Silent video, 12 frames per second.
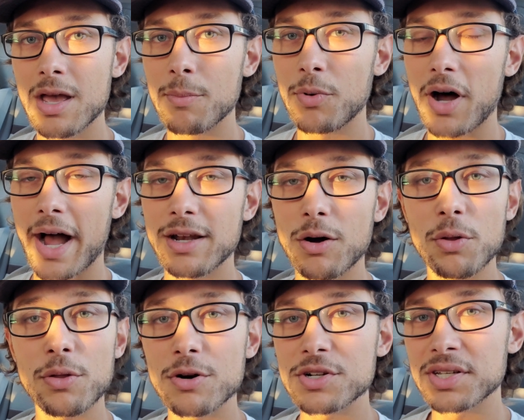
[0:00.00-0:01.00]
But I know
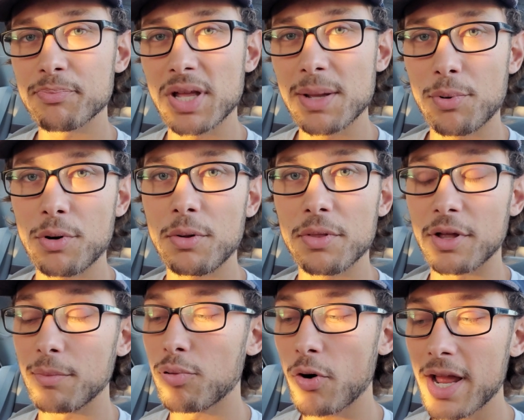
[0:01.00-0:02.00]
there are some people,
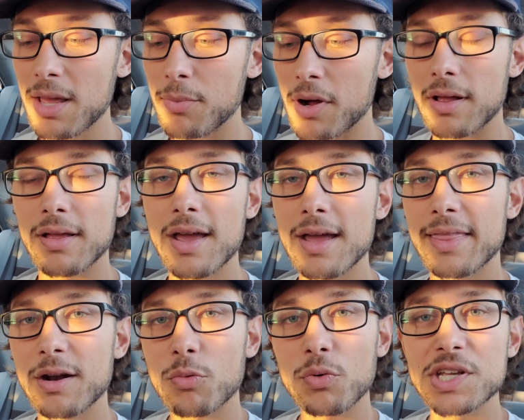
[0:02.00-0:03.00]
they'll pray, but
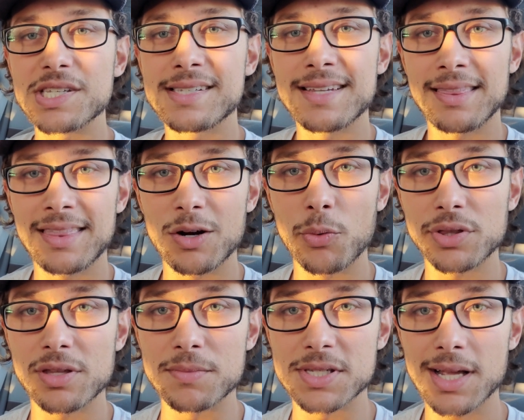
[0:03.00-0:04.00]
they don't really sit there with
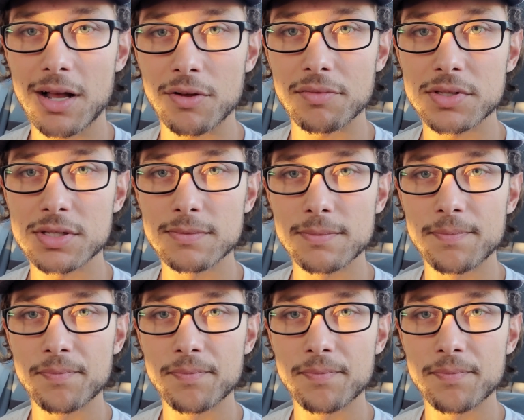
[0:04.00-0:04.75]
themselves.